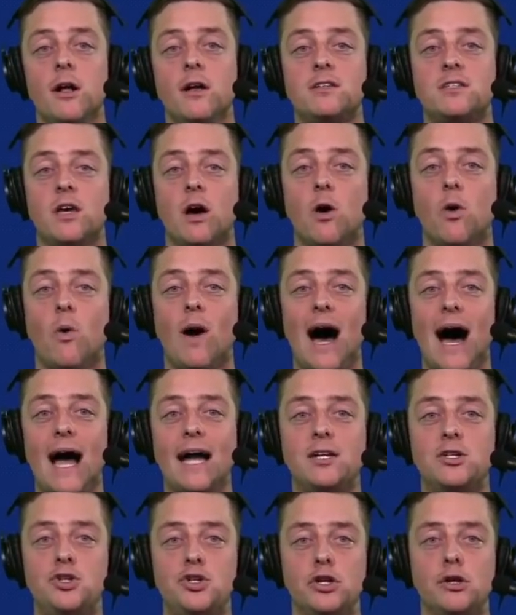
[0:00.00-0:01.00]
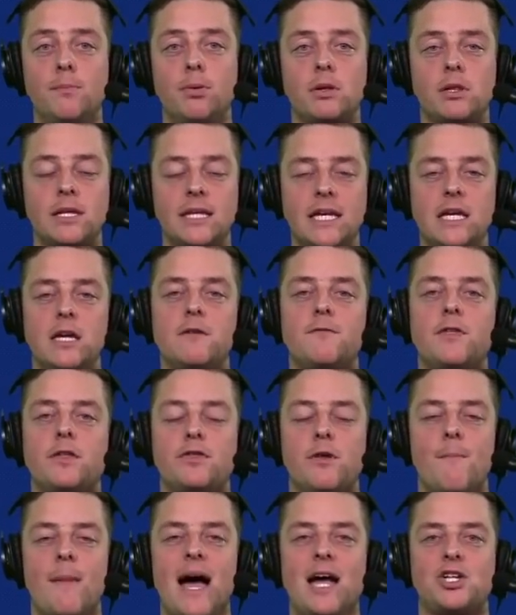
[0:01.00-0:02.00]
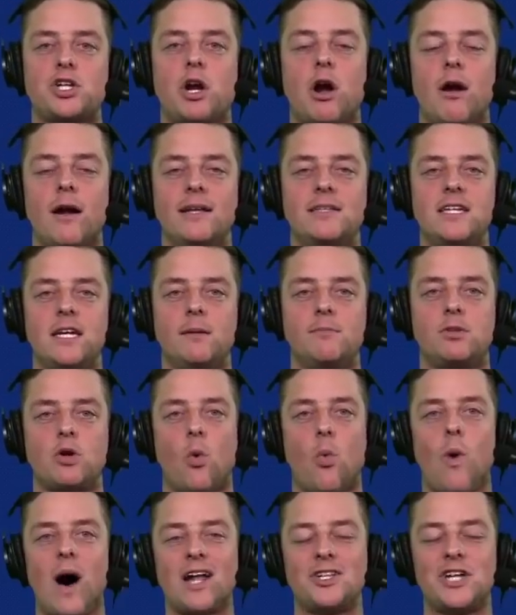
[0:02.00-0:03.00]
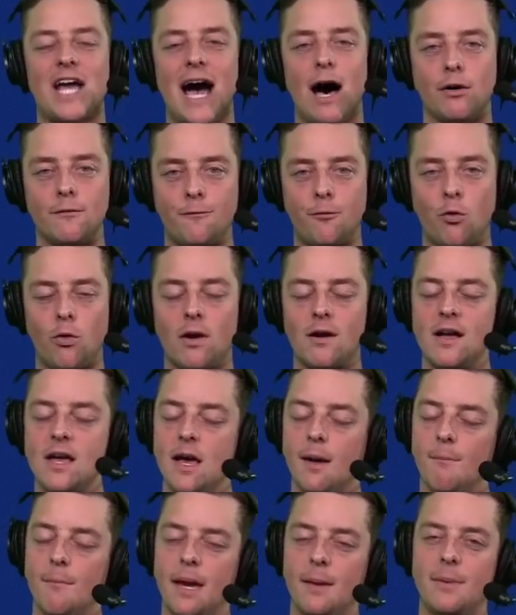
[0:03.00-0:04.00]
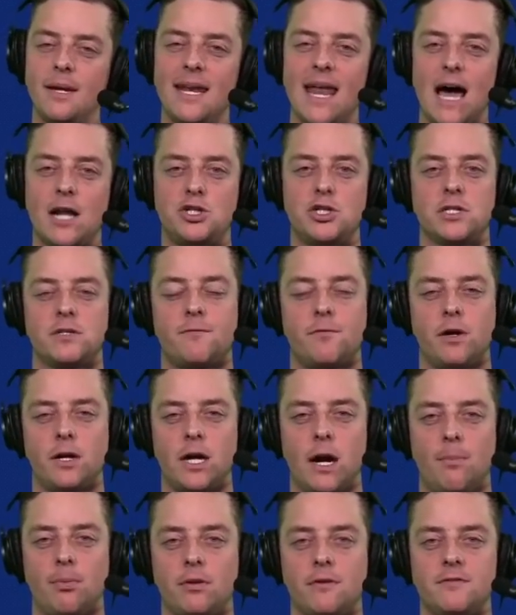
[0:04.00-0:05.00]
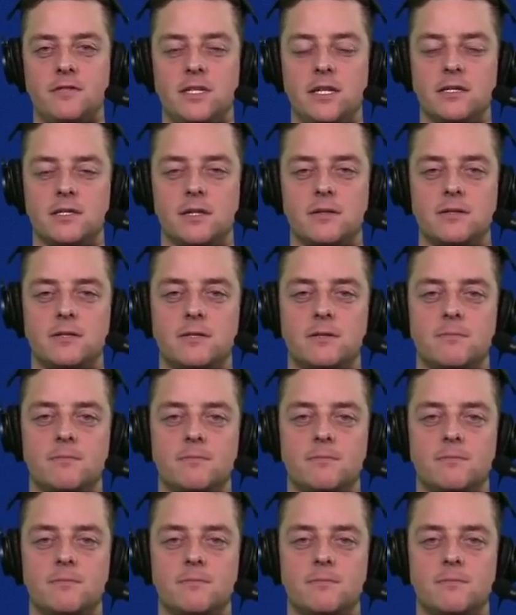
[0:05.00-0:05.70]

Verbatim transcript: So I do believe that the Magic are a team to watch out for, maybe not just for a couple of seasons.